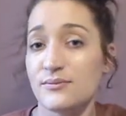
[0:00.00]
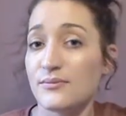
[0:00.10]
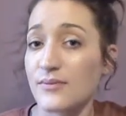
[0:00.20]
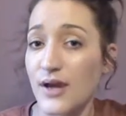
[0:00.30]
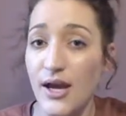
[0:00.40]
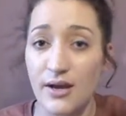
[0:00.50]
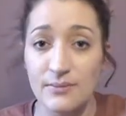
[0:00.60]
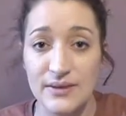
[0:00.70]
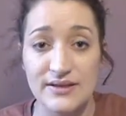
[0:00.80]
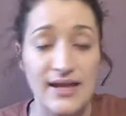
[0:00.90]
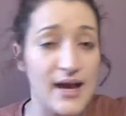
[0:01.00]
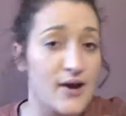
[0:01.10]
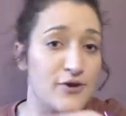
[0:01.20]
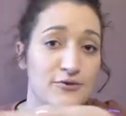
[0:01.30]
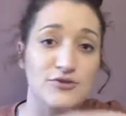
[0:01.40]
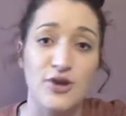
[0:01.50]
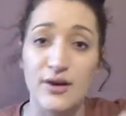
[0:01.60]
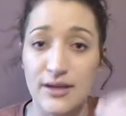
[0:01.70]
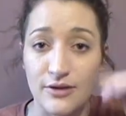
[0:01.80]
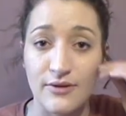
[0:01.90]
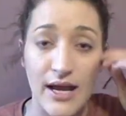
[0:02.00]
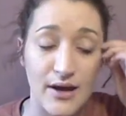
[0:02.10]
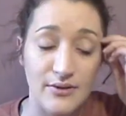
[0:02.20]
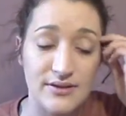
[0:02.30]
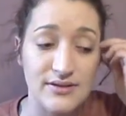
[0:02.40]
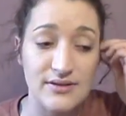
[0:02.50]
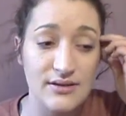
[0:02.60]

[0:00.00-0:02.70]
up and down, jogging around,